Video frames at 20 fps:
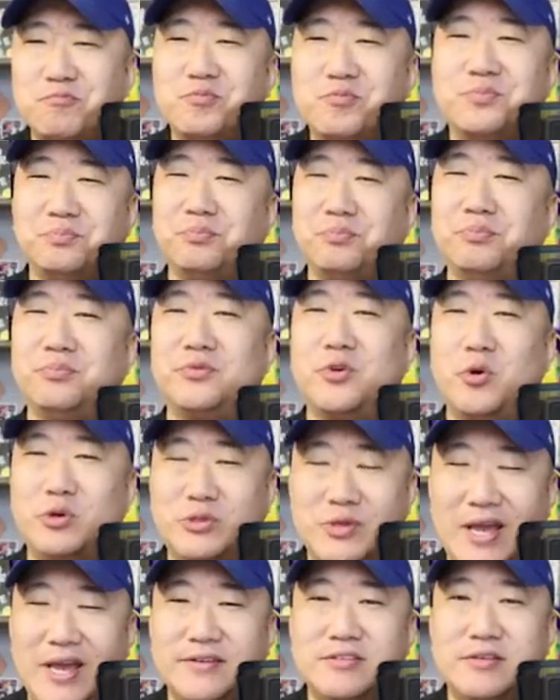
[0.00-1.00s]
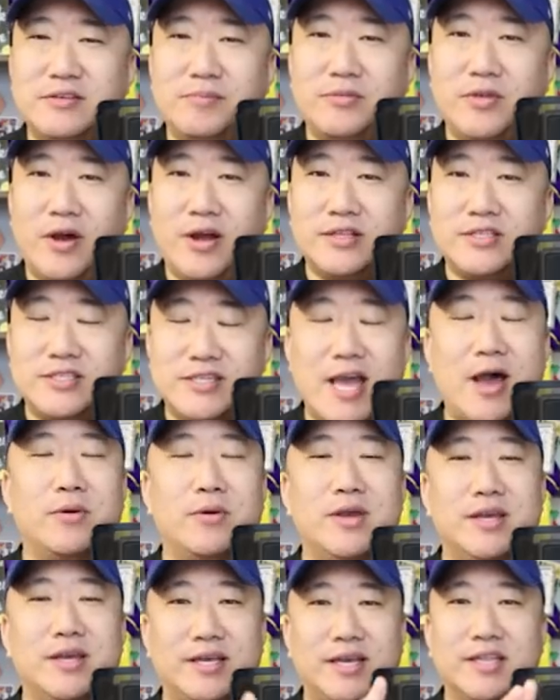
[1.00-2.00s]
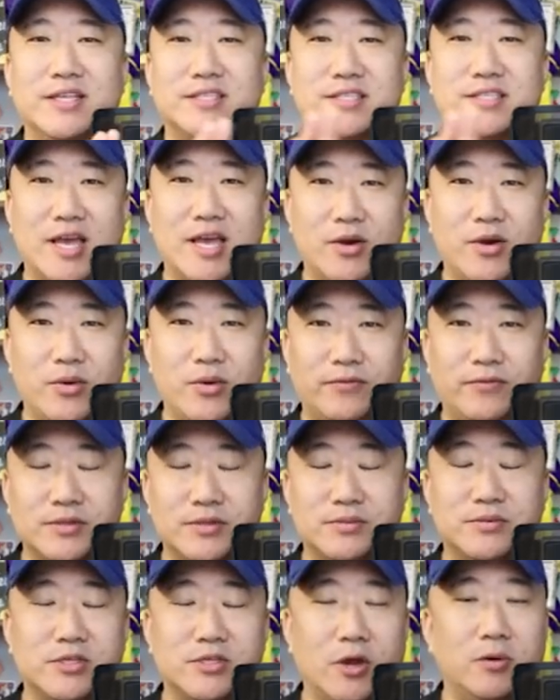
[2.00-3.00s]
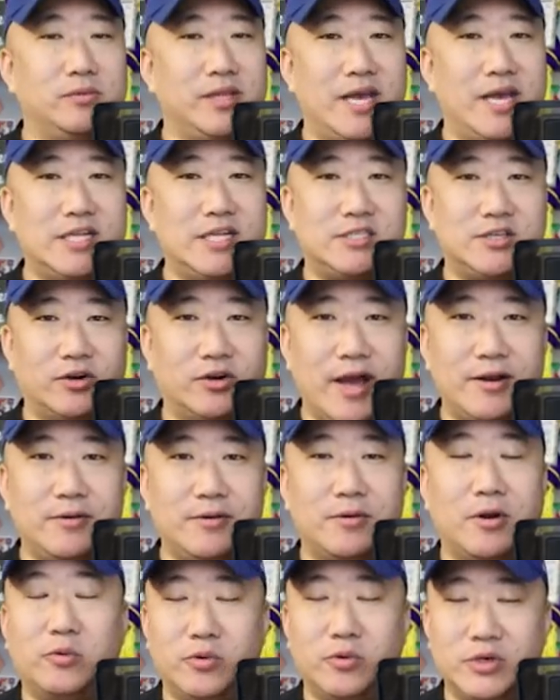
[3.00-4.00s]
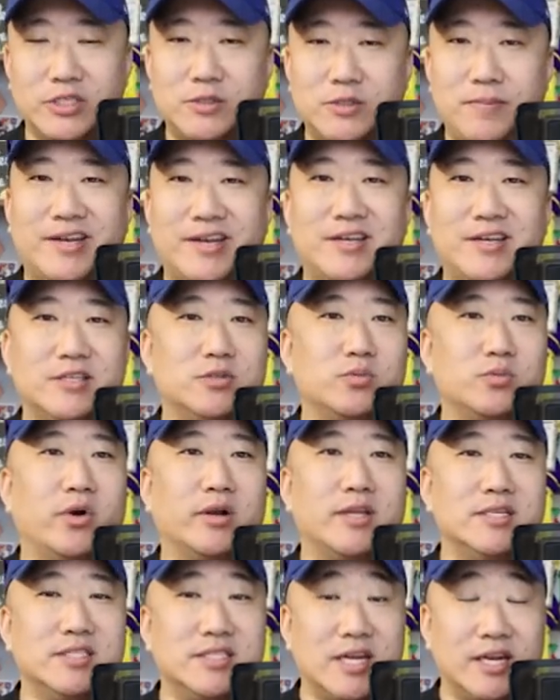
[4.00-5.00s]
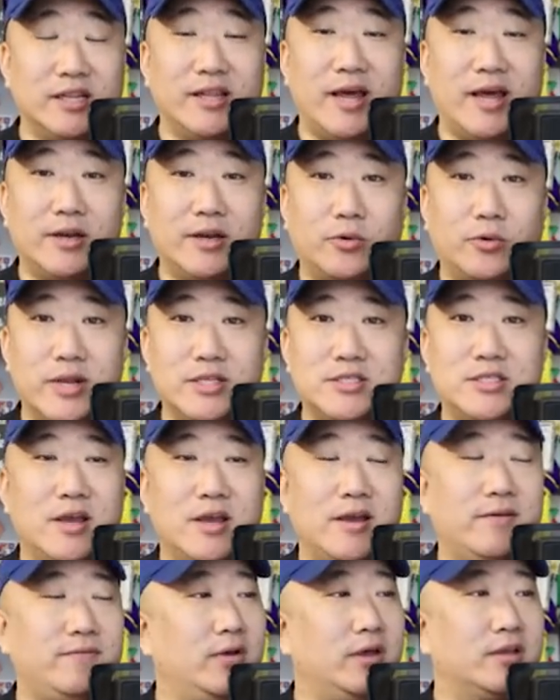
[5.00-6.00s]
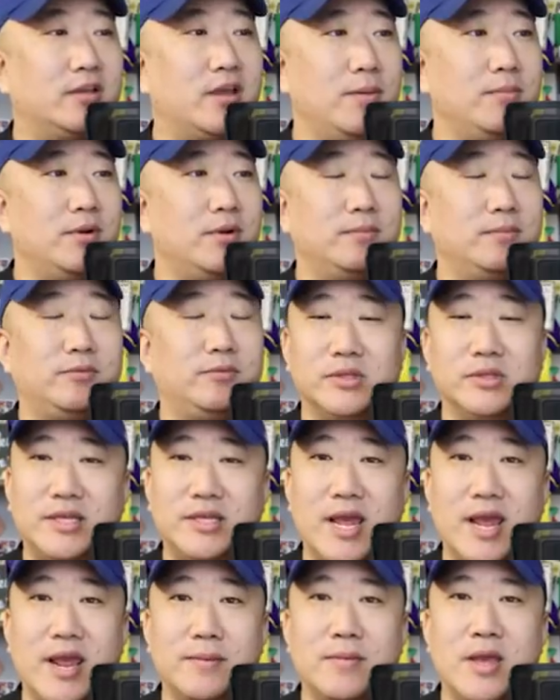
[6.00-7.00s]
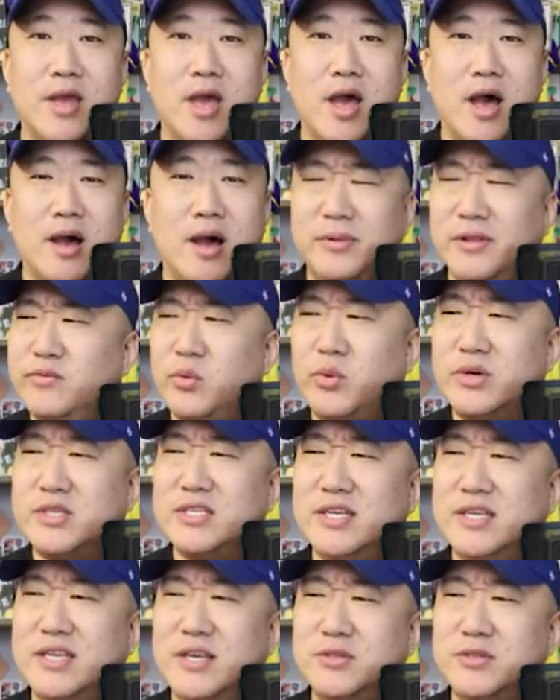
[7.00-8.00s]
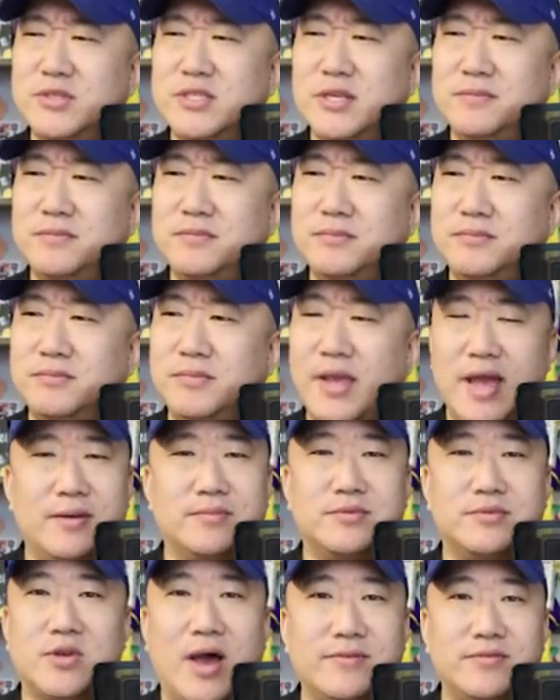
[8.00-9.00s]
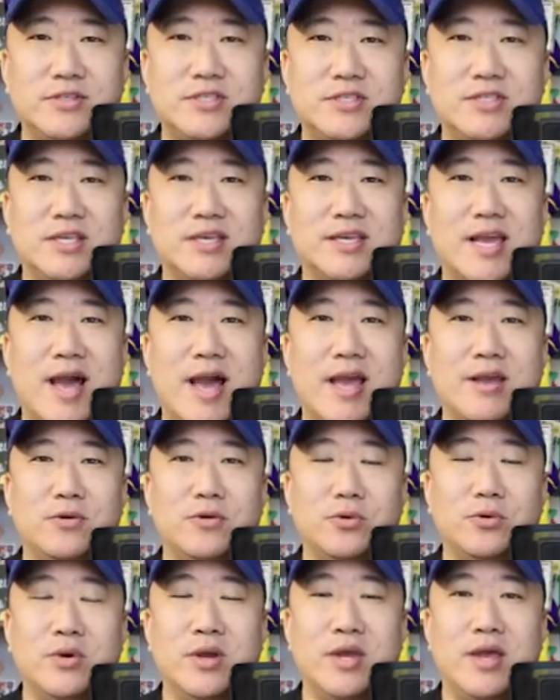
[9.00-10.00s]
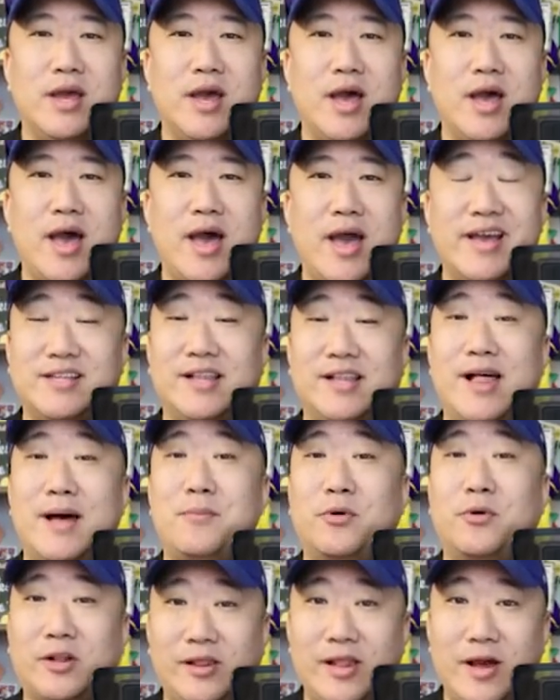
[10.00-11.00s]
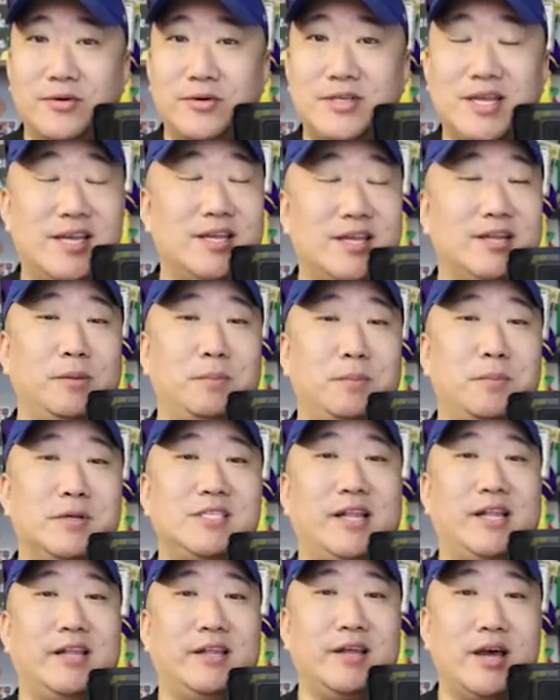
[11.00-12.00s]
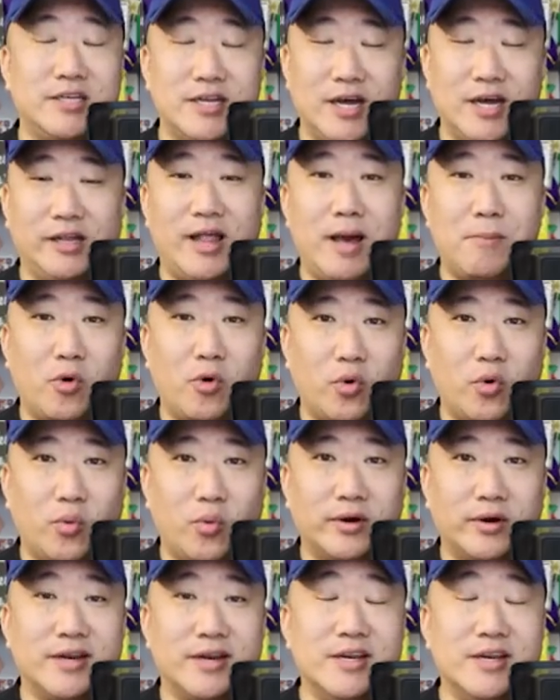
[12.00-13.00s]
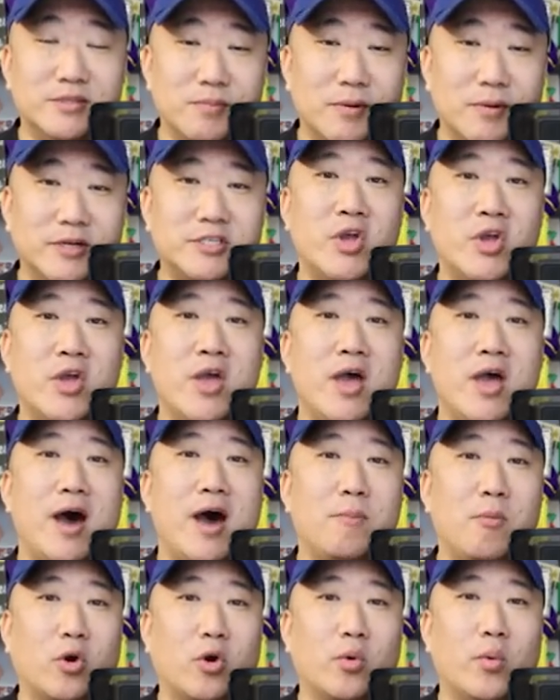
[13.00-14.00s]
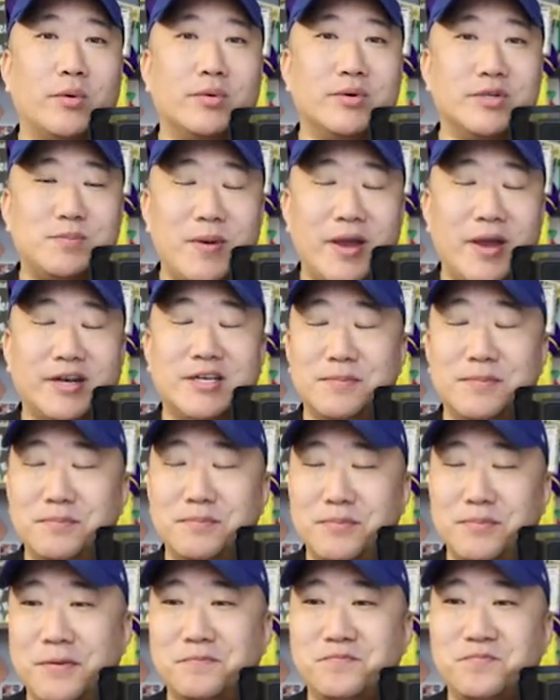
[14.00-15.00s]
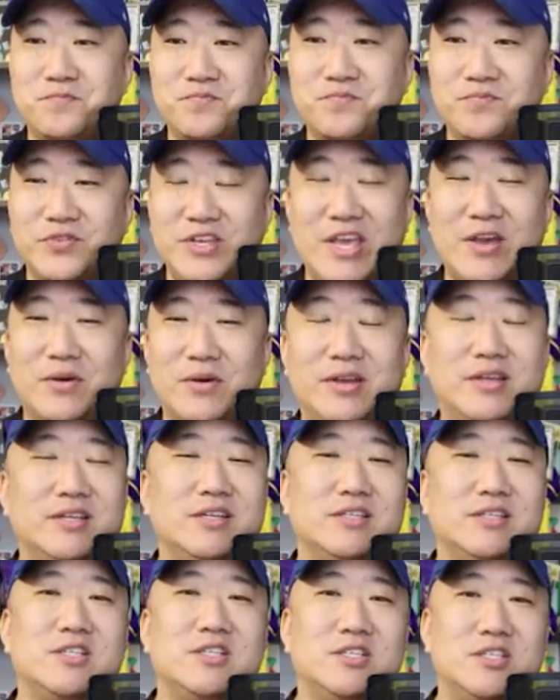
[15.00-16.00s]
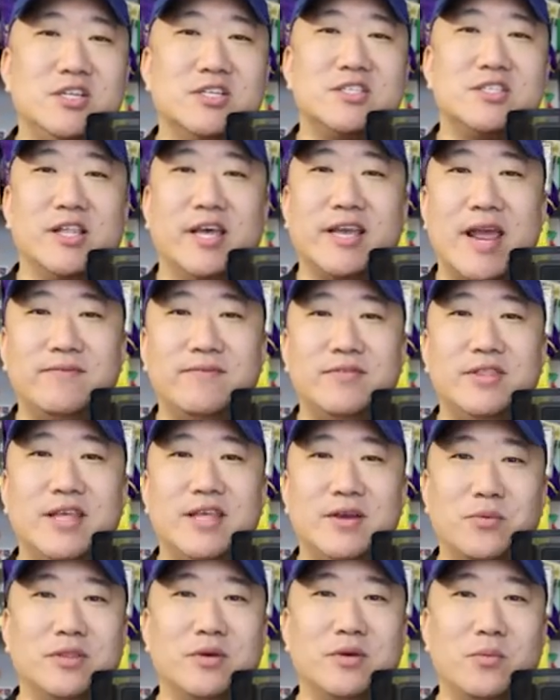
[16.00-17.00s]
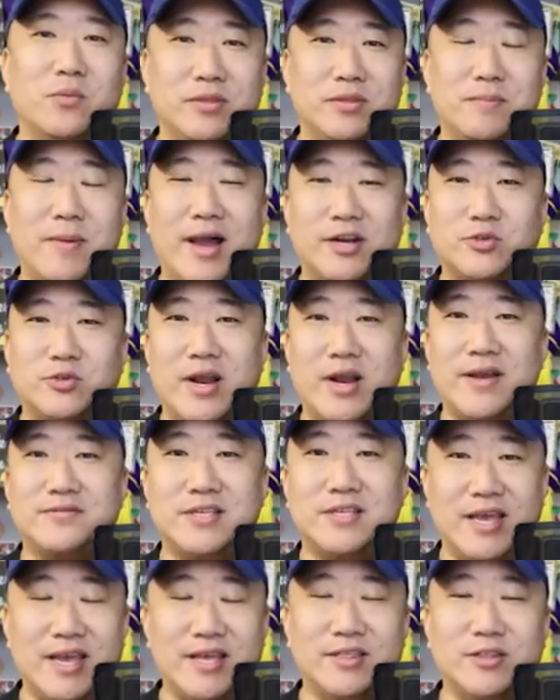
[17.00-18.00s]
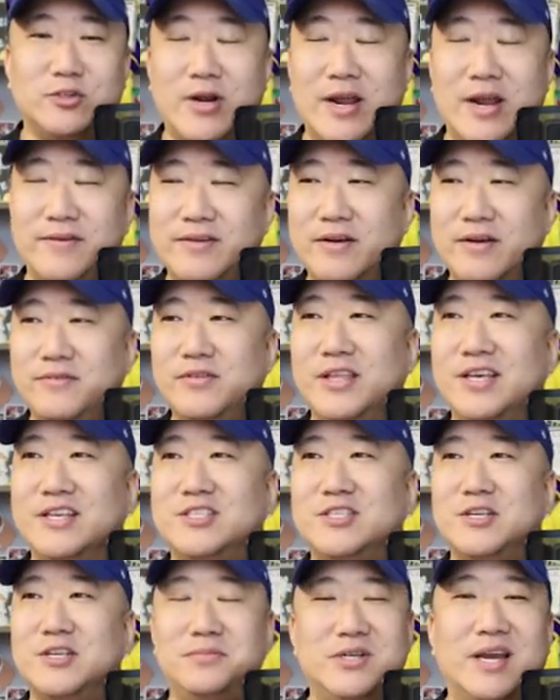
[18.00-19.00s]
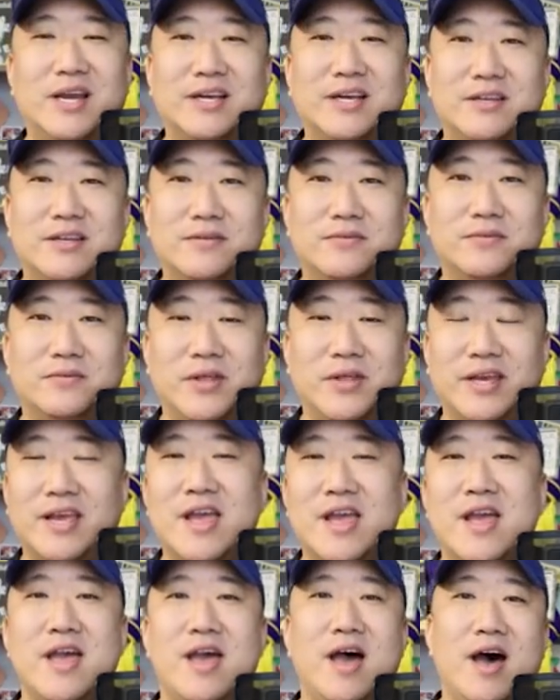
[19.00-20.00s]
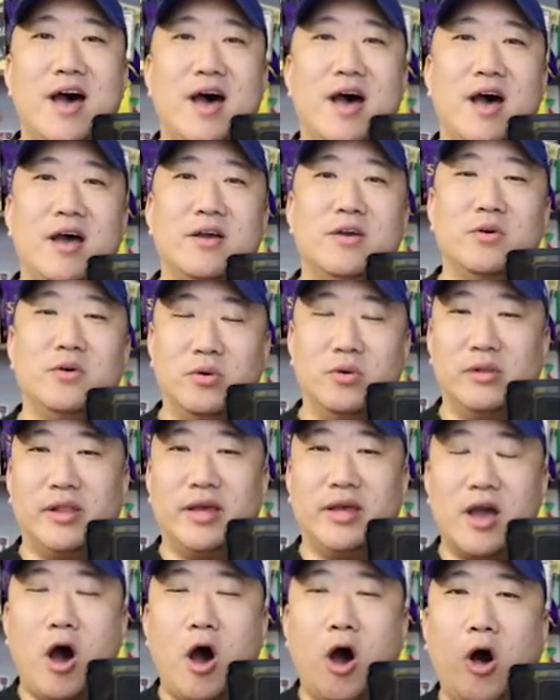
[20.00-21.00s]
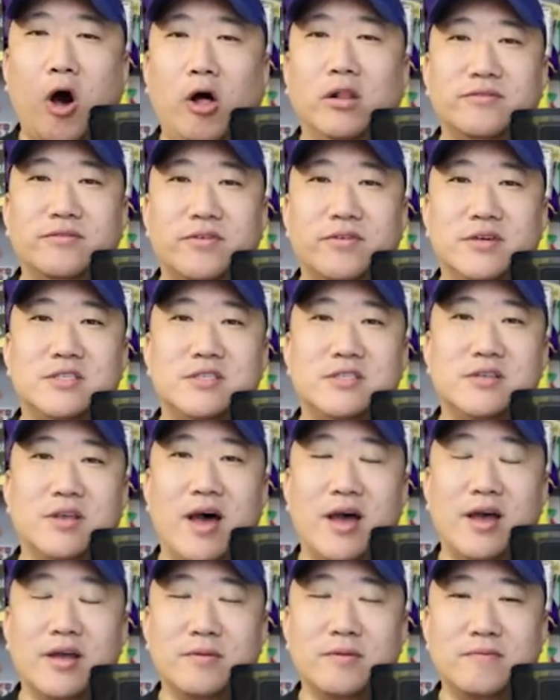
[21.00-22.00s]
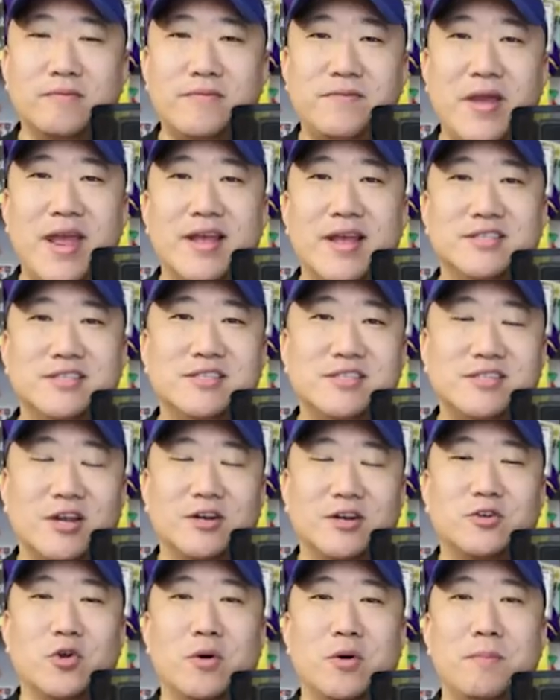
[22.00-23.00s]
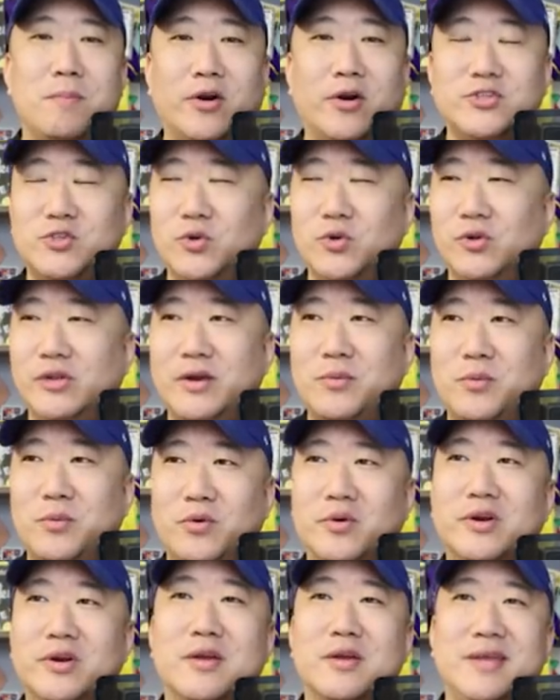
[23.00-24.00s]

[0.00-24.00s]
Of course, I have some thoughts. Now, get this out of the way first. So Lance Zierlein, uh, respect his work. He's done a lot of great stuff uh, coming up through the game. I believe he works in Houston. Yeah, so obviously a guy who uh, has a lot more clout and puts in a ton, a lot more work and is much uh, more well-respected. But you know, it, just like everything with, with mock drafts and the draft, everything is subjective. Like, uh, like all of us uh, fans stuck to a bar stool. Like, we're, we're going to be